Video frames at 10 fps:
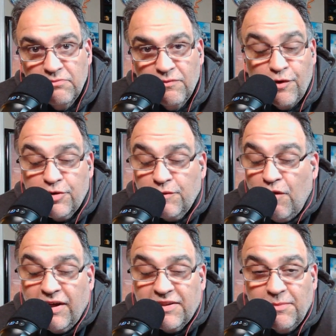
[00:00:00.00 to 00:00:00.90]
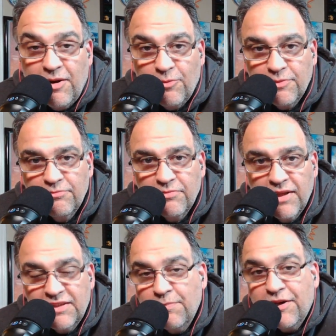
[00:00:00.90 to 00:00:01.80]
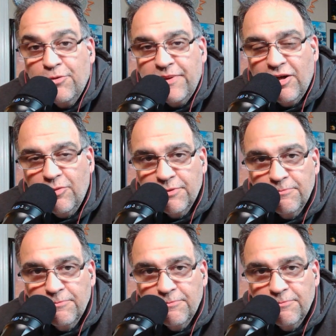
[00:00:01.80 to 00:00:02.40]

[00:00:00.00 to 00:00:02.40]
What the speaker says: First of all, get some help. Get some therapy help.